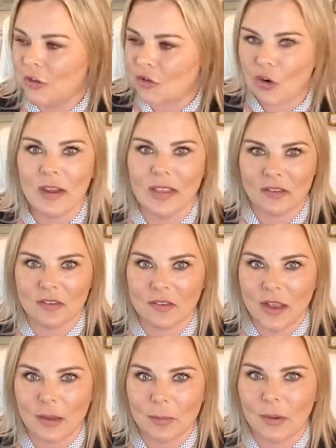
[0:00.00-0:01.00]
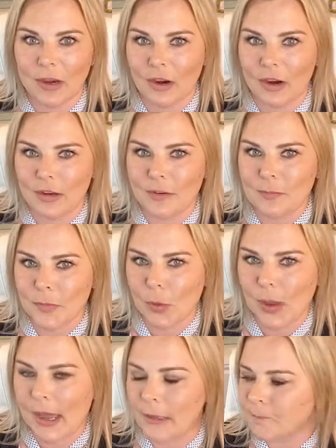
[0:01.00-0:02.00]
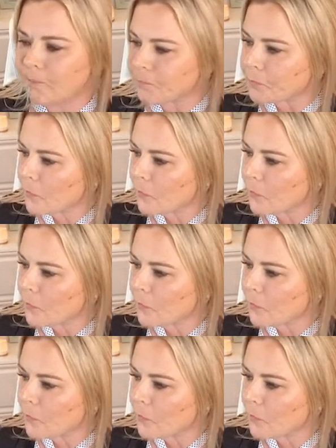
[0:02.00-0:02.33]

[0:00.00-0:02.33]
during this time period, okay?